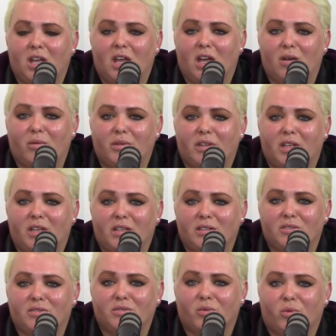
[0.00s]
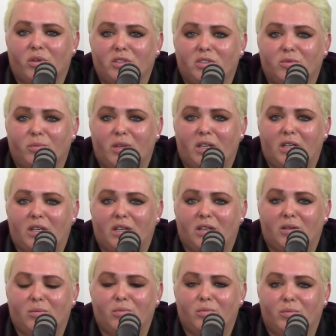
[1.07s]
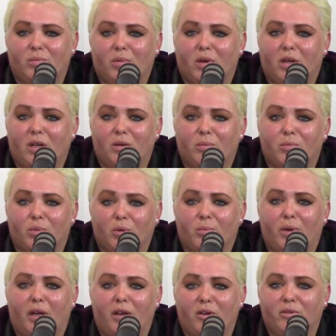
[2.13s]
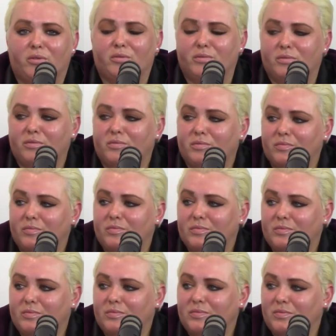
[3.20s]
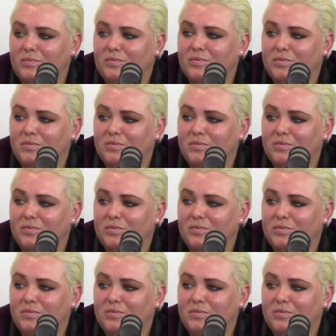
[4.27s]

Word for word: everything is going to be uh, uh, prepared. Yeah, you,